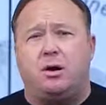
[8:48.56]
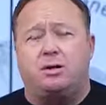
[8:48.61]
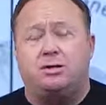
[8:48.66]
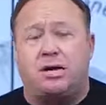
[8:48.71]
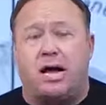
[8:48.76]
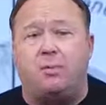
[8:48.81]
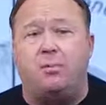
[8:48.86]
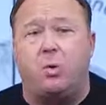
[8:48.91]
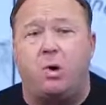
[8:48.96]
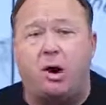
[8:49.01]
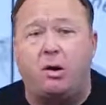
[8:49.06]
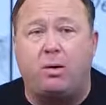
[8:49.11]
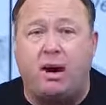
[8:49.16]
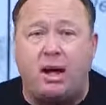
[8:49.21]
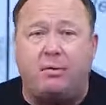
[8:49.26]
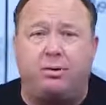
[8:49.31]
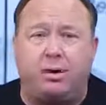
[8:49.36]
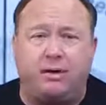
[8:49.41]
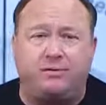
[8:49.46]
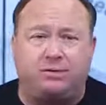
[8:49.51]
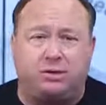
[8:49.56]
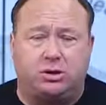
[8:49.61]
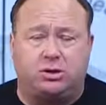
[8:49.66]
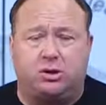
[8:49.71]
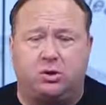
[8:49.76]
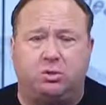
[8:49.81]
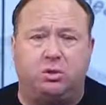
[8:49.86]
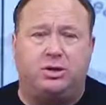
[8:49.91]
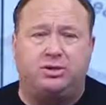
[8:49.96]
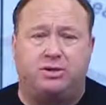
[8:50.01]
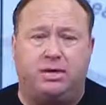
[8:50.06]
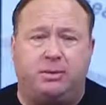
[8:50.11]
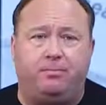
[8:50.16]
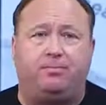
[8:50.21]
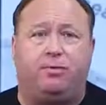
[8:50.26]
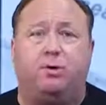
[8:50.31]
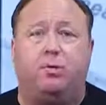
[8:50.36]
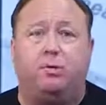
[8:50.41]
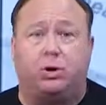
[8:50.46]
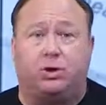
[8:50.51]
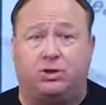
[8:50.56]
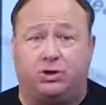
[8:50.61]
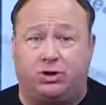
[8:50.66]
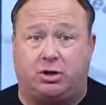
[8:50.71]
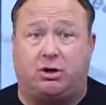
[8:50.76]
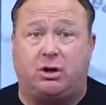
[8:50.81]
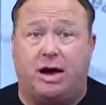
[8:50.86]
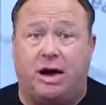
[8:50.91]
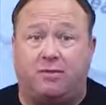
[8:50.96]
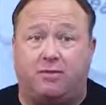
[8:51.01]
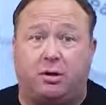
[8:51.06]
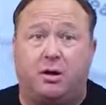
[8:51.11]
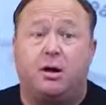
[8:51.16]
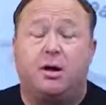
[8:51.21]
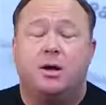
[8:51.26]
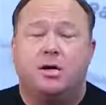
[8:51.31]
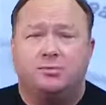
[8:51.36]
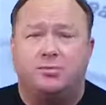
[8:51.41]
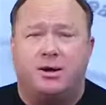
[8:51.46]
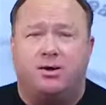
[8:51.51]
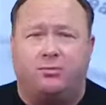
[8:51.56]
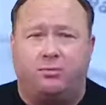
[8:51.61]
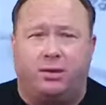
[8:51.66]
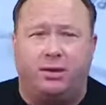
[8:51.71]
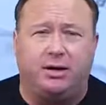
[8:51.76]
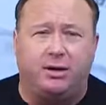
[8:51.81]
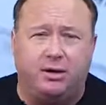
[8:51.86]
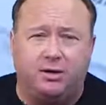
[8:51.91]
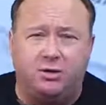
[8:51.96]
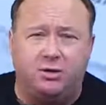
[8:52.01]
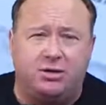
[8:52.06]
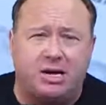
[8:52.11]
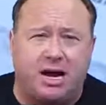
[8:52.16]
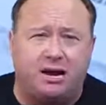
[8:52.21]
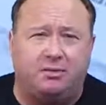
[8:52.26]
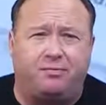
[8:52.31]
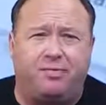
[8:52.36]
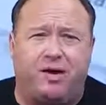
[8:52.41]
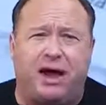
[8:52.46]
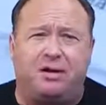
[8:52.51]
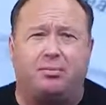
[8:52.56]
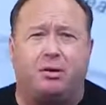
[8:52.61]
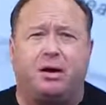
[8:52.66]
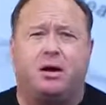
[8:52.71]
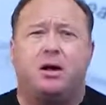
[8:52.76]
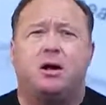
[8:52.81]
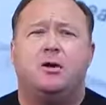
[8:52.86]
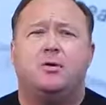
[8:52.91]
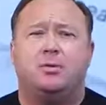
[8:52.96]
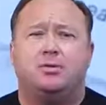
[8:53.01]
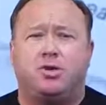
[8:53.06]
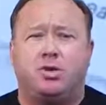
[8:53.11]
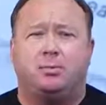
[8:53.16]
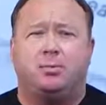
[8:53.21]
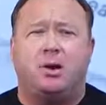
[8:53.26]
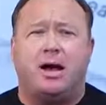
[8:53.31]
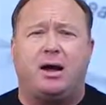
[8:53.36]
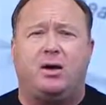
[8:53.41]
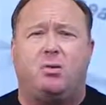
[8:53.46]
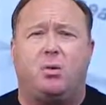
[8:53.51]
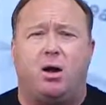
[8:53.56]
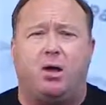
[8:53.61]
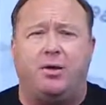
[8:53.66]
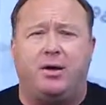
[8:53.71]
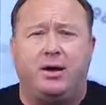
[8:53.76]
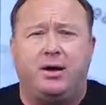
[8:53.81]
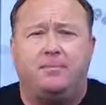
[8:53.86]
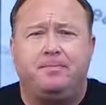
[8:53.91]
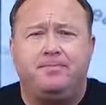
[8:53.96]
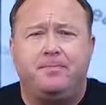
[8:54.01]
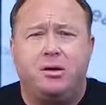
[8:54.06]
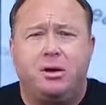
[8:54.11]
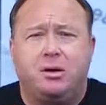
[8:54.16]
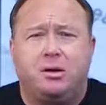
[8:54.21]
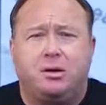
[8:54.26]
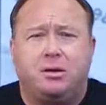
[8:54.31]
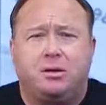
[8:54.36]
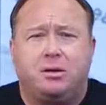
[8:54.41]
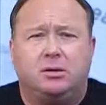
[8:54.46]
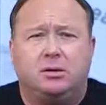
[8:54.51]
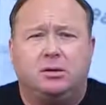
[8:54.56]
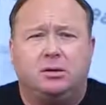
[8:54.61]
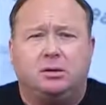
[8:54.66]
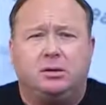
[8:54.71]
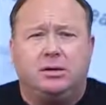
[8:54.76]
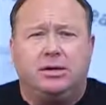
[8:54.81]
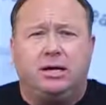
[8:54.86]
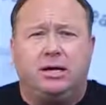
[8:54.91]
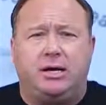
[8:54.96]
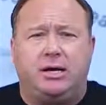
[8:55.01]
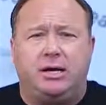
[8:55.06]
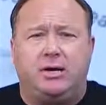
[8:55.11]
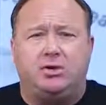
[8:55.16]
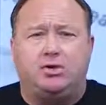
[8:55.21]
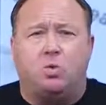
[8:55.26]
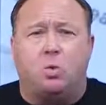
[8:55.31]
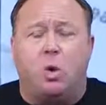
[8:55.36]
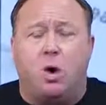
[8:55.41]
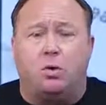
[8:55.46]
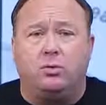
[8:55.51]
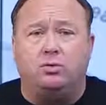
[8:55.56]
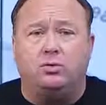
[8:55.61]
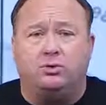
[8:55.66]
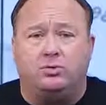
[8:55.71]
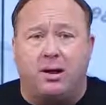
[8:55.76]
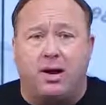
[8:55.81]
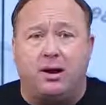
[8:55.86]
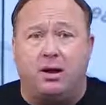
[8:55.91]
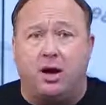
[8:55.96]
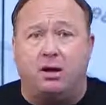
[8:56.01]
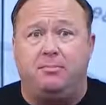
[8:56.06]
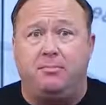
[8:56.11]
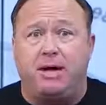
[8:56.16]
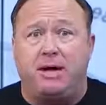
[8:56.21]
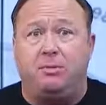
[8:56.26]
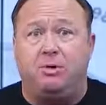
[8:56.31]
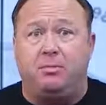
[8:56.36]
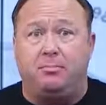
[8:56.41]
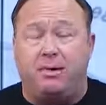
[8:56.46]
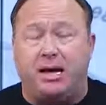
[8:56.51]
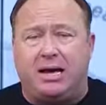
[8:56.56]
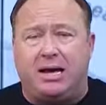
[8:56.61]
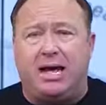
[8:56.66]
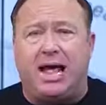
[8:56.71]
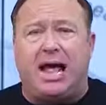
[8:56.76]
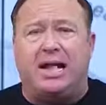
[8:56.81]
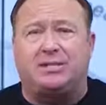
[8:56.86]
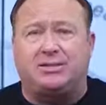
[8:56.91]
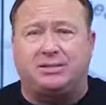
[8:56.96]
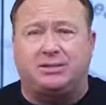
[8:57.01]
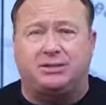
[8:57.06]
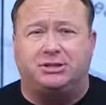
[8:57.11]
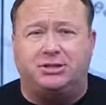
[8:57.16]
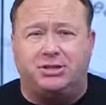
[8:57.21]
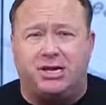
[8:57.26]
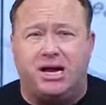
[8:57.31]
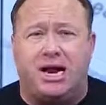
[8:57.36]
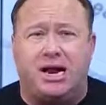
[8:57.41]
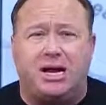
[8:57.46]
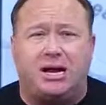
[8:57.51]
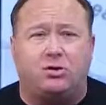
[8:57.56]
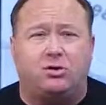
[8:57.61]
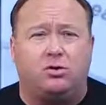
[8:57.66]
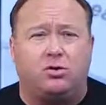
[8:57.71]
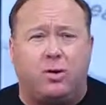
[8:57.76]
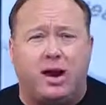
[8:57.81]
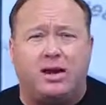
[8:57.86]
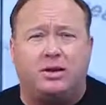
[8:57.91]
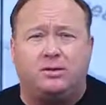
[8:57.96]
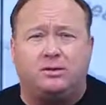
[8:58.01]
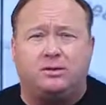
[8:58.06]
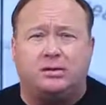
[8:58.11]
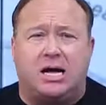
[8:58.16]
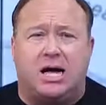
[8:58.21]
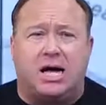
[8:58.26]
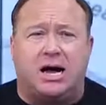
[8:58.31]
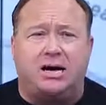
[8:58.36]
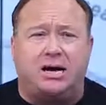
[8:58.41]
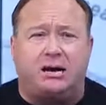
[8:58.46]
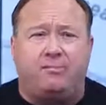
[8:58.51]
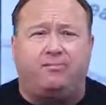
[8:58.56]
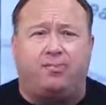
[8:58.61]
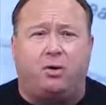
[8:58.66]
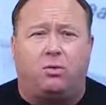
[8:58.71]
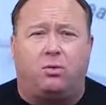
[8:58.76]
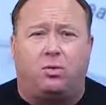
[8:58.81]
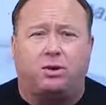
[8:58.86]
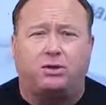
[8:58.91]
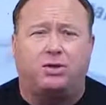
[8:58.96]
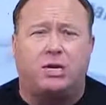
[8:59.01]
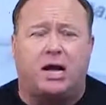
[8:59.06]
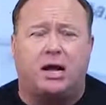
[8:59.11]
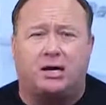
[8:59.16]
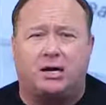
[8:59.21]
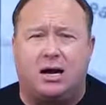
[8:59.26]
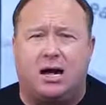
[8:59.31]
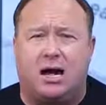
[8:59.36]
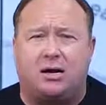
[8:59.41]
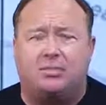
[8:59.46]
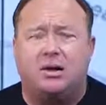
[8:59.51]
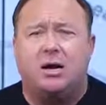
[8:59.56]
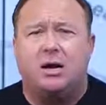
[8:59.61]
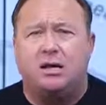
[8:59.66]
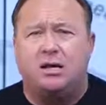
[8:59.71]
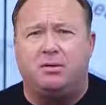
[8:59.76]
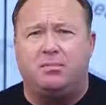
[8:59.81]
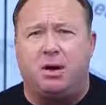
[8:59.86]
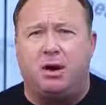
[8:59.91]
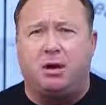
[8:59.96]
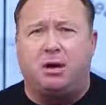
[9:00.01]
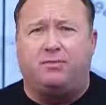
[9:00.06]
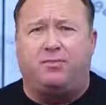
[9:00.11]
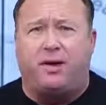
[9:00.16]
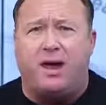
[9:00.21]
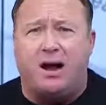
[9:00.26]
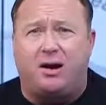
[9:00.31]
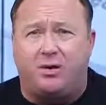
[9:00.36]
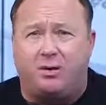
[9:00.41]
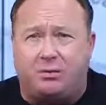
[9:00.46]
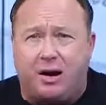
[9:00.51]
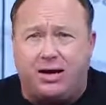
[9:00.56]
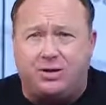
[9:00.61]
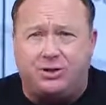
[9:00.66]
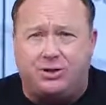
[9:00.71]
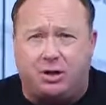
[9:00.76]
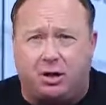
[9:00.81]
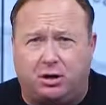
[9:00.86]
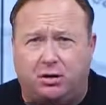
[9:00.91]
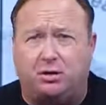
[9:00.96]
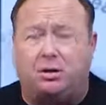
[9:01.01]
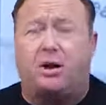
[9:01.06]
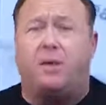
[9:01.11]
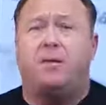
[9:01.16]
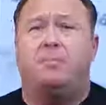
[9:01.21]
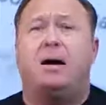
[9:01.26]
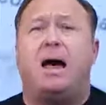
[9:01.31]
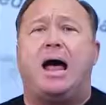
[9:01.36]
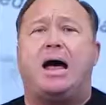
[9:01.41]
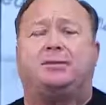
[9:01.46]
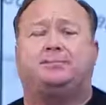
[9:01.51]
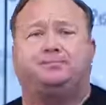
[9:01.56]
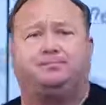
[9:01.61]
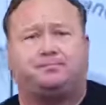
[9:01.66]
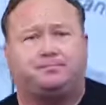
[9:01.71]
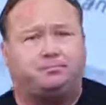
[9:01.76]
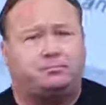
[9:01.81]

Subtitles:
notice I'm wearing what I believe is the coolest InfoWars shirt ever. It's made of really good designer fabric, super high quality. It is Won't Tread on Me with a big Gadsden snake. Great design, Infowars.com. The American flag on the right shoulder. On the back,